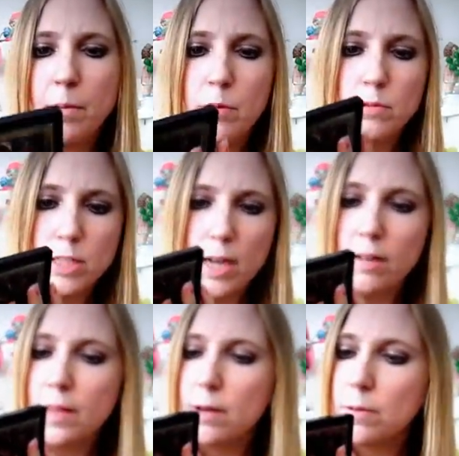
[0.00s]
that pulls
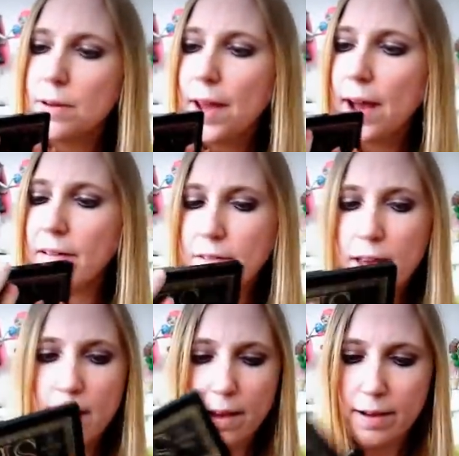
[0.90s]
out that would have
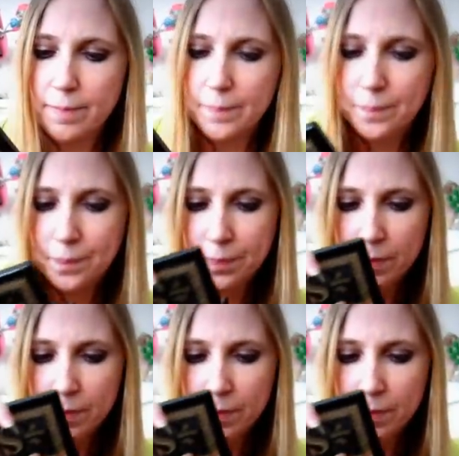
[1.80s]
a um,